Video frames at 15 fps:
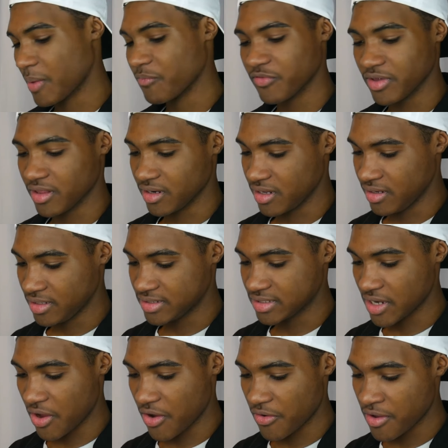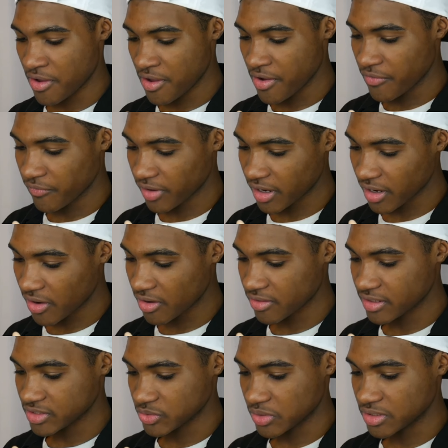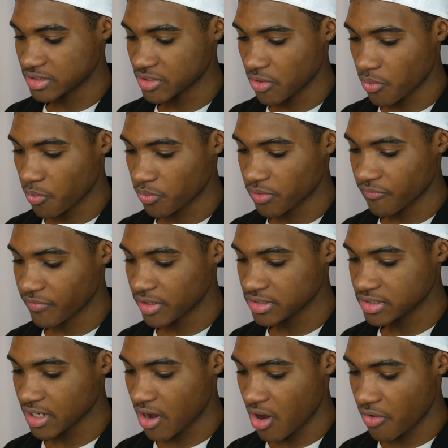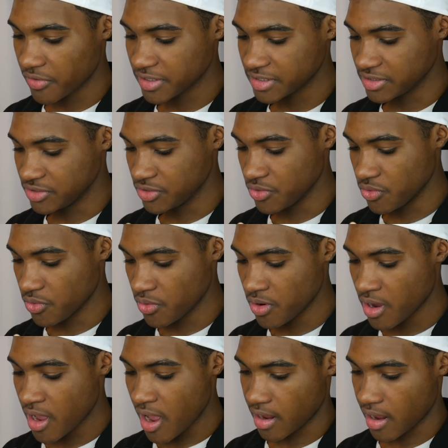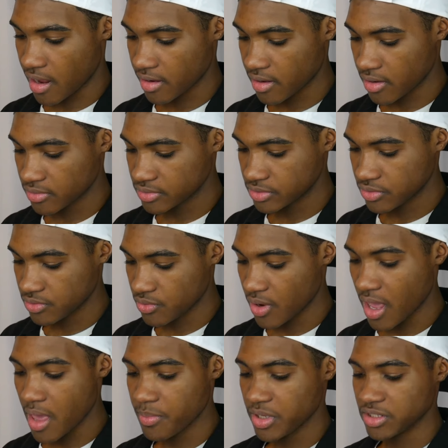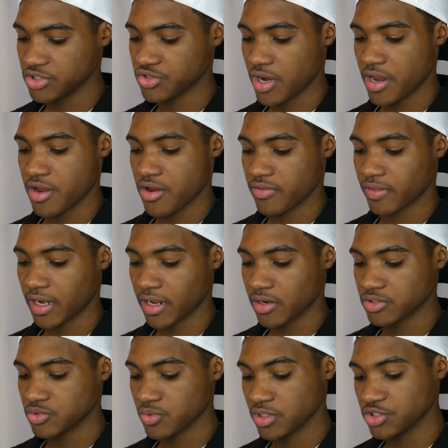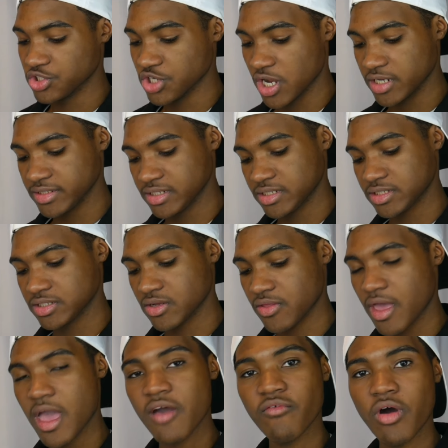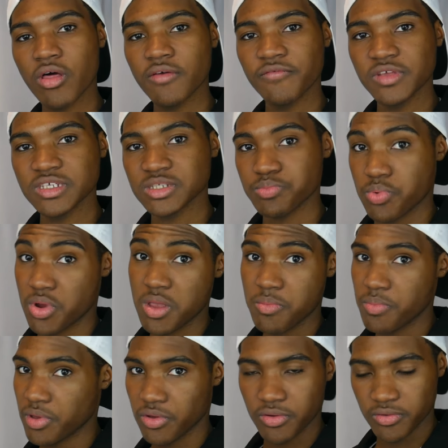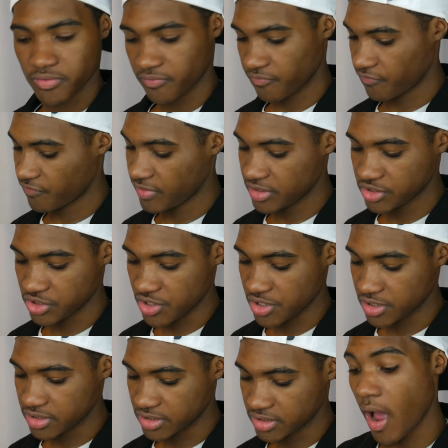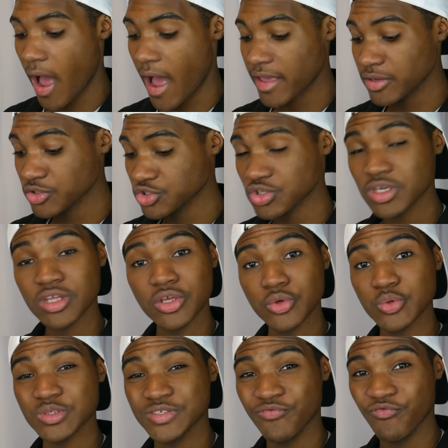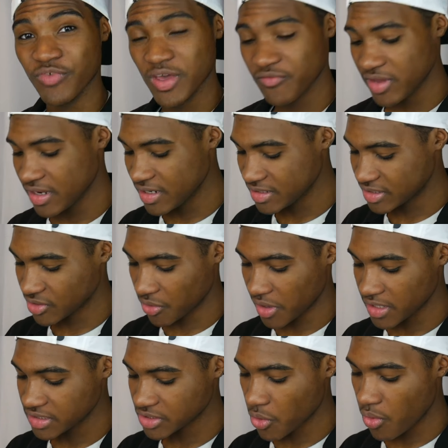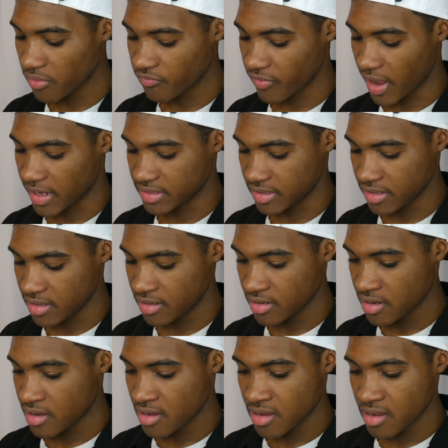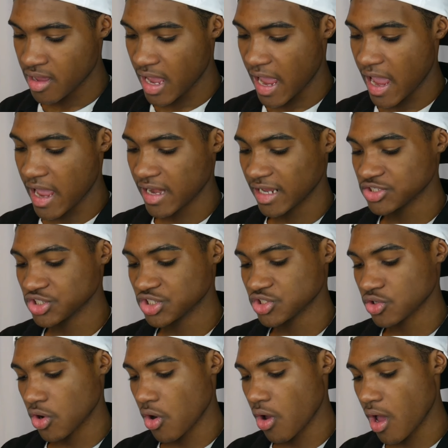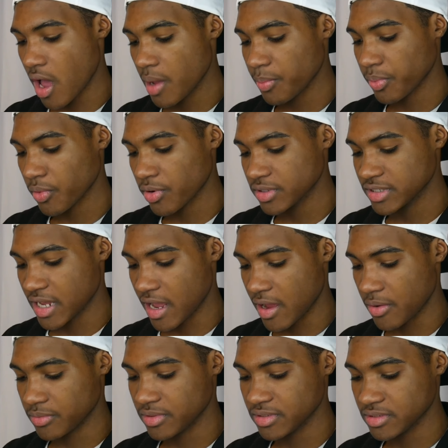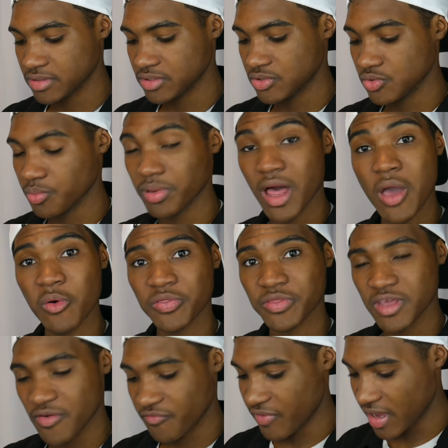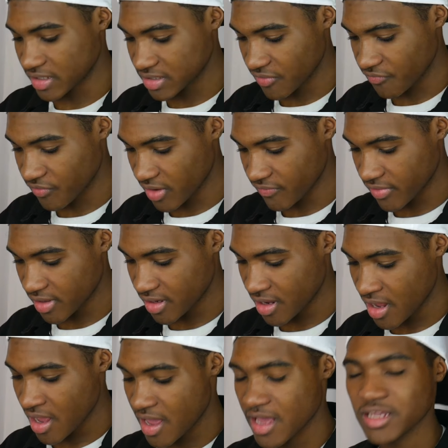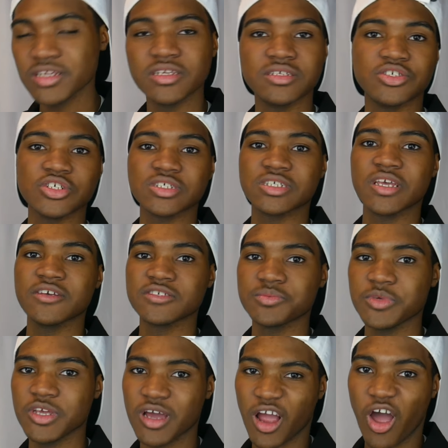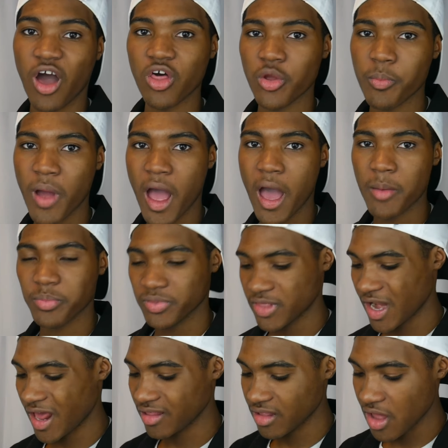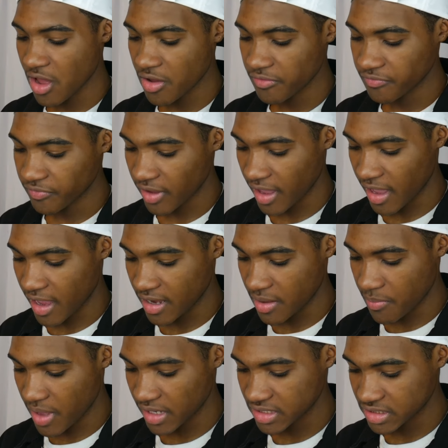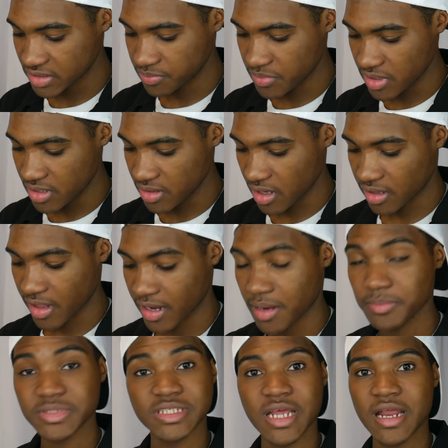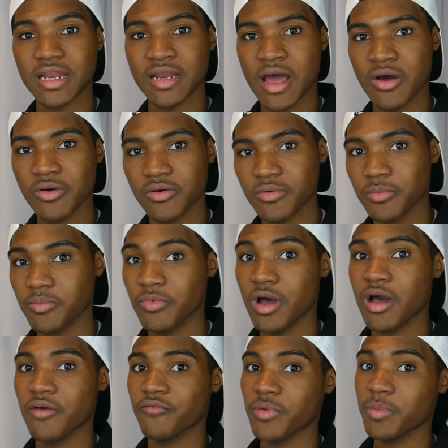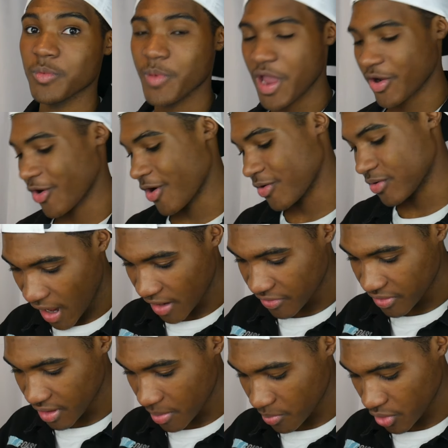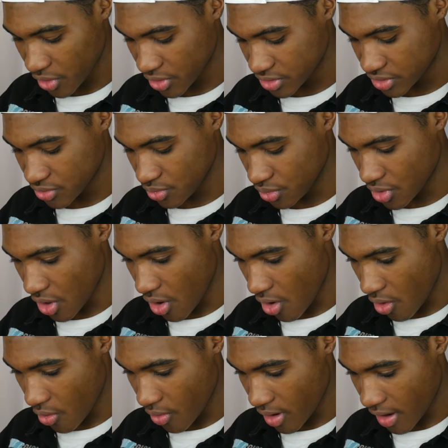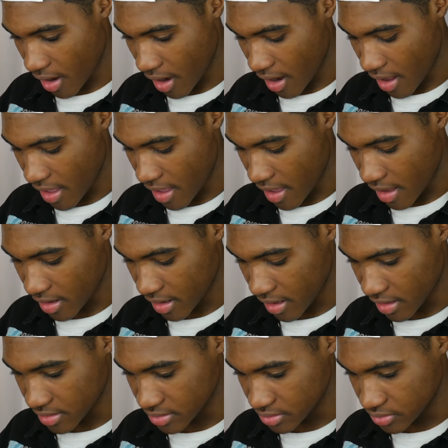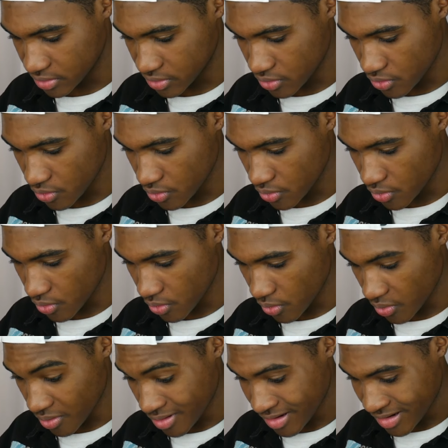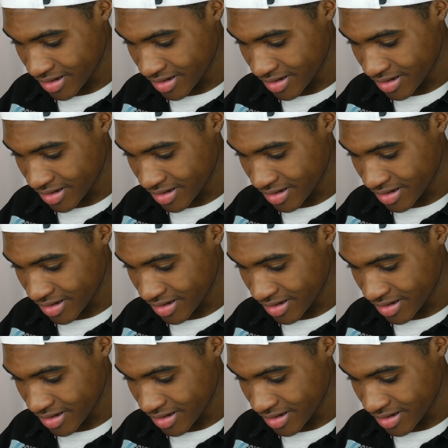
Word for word: I'm feeling it. So we're gonna go to this one. So the first thing I always do, I go to image right here and then I go to adjust. So they have all of these pre-built features. I usually use Vivid, so let's go and find it. And I just scroll up or down to play with the effect of Vivid. It just gives me a color pop that I love and it makes me look like I'm standing out uh, from the background. I think I'm going to go ahead and do